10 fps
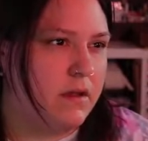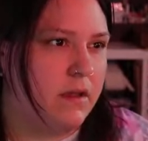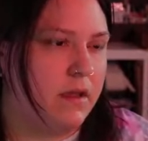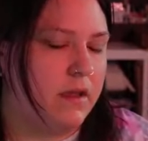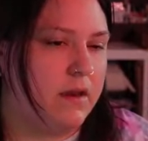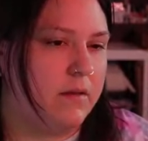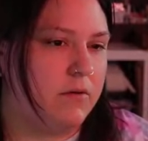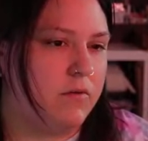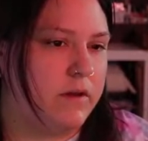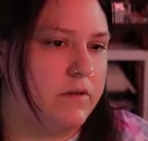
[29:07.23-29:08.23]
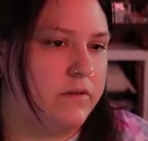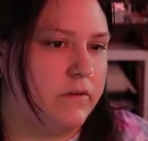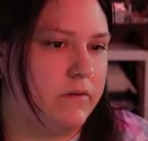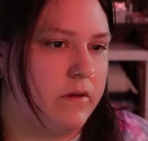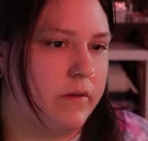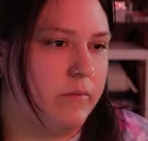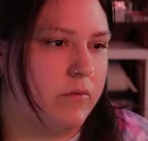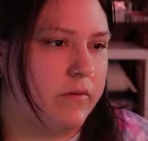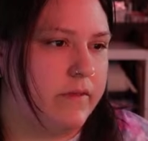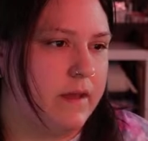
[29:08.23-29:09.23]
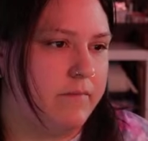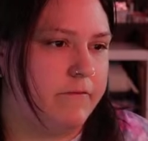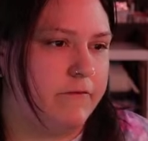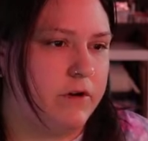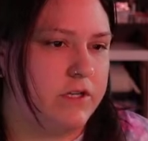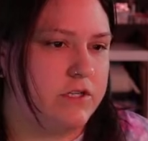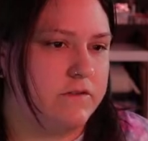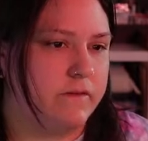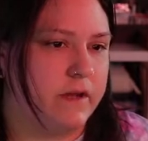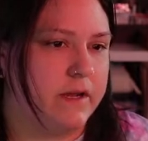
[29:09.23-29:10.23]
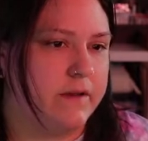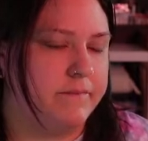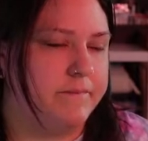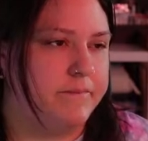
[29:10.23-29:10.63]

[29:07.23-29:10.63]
and I'm going to import that. Footage is fine.